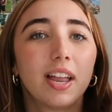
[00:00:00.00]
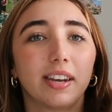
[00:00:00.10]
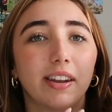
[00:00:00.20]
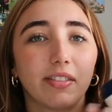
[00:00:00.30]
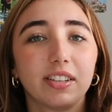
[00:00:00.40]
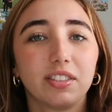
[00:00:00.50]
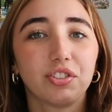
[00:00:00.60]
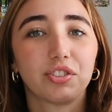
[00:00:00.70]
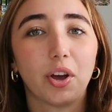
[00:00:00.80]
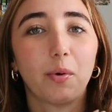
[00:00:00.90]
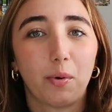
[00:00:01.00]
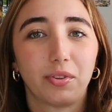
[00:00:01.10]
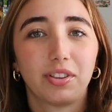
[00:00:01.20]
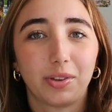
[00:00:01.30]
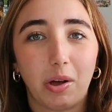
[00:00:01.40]
Now this is so
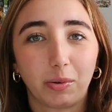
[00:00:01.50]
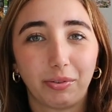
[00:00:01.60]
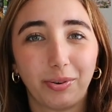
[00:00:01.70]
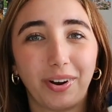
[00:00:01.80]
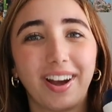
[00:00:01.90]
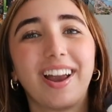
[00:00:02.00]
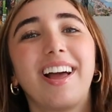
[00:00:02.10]
old, this Aquaphor.